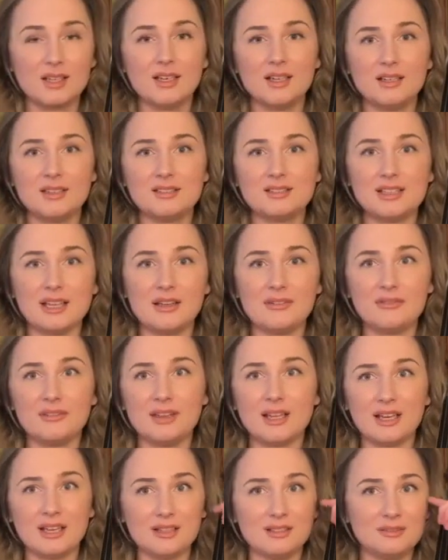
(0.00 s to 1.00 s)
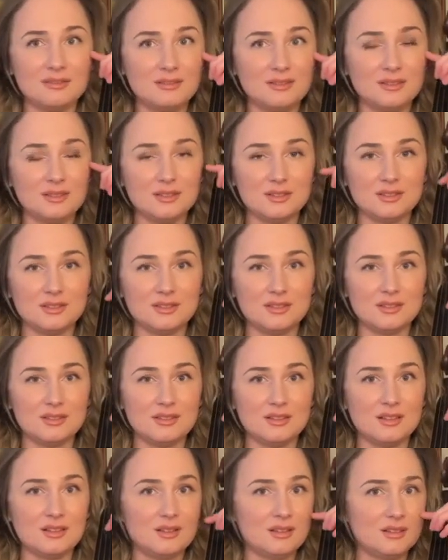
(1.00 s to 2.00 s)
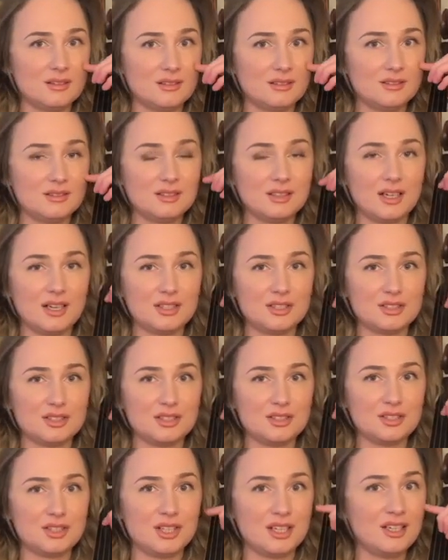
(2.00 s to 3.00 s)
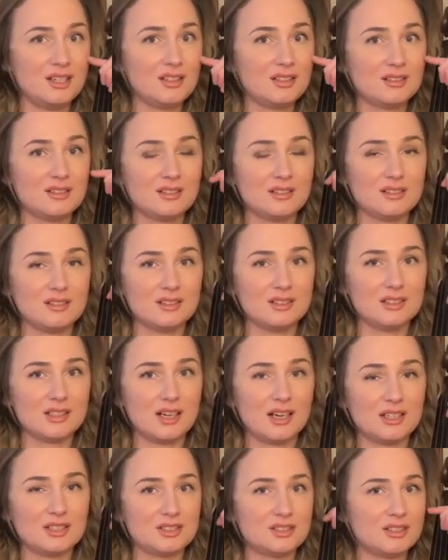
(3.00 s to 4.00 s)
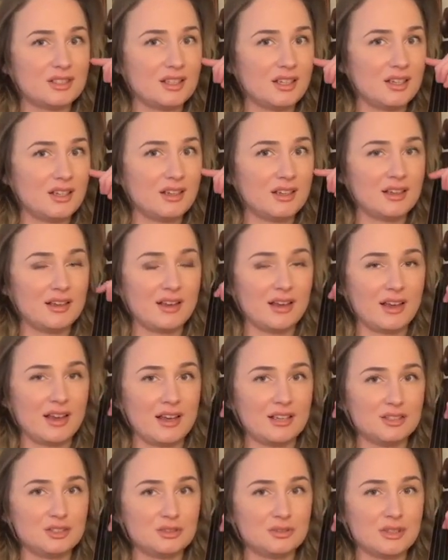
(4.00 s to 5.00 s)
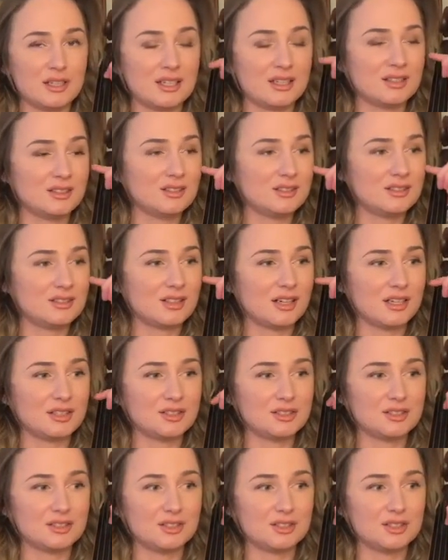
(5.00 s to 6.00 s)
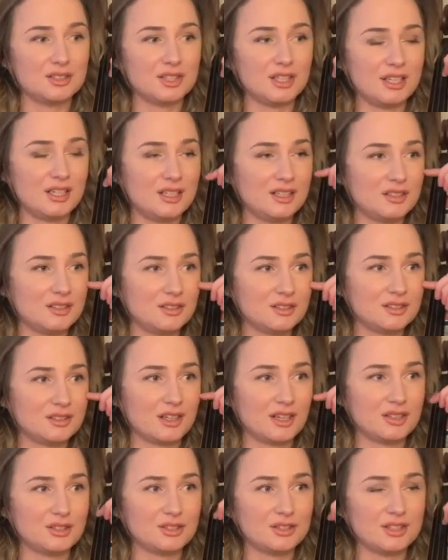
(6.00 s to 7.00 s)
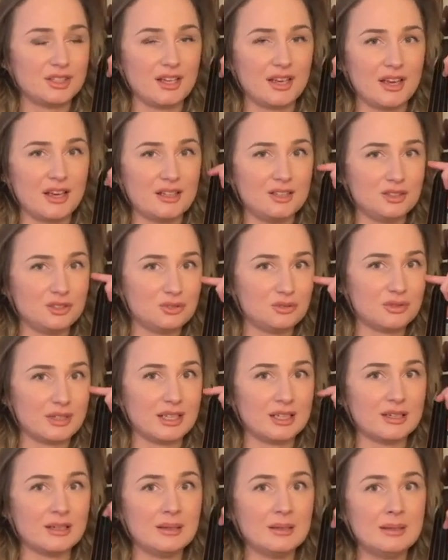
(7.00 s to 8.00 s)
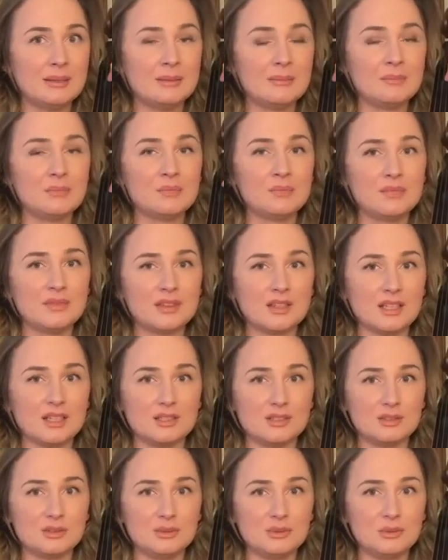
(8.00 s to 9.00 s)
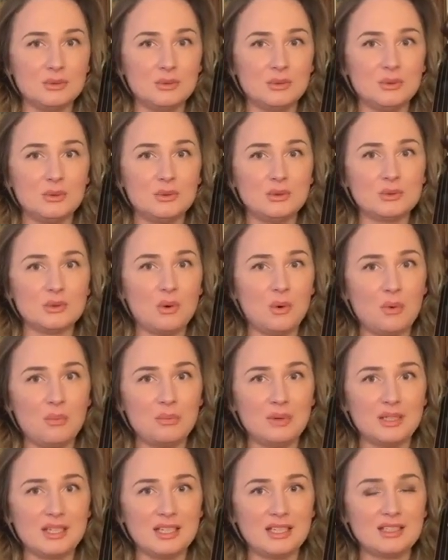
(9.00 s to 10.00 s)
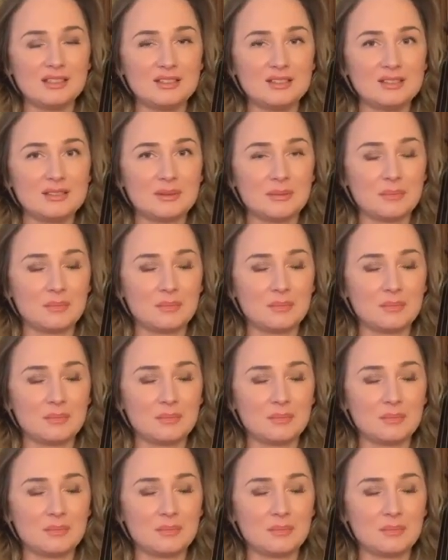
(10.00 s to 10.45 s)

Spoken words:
Same thing, touch the cheek, touch the A string, touch the cheek, touch the A string. Then do those openings,